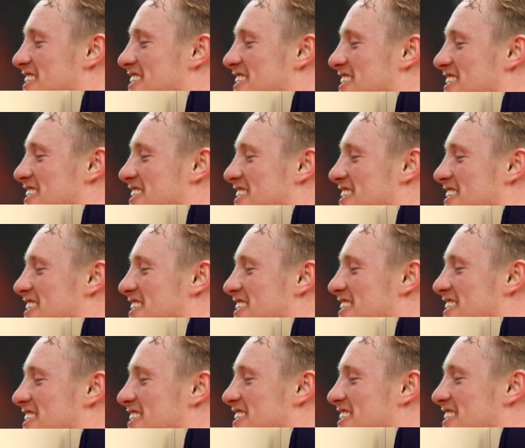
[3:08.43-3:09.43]

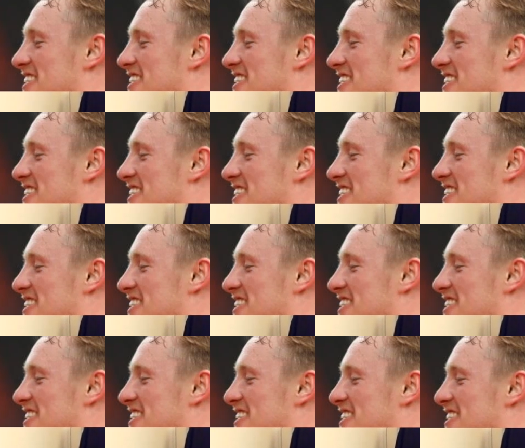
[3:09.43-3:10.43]

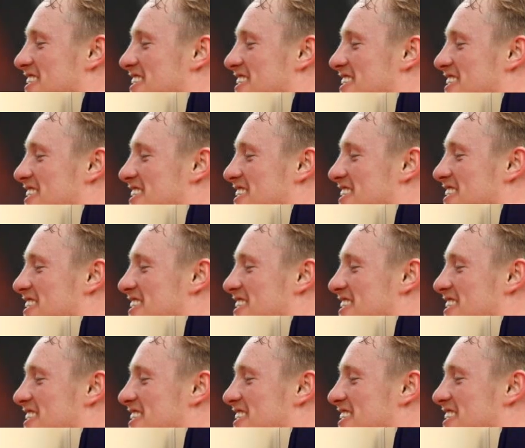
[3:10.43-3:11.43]

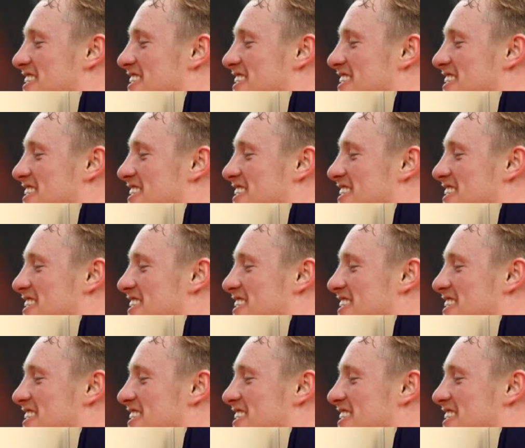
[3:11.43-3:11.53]
This person isn't speaking.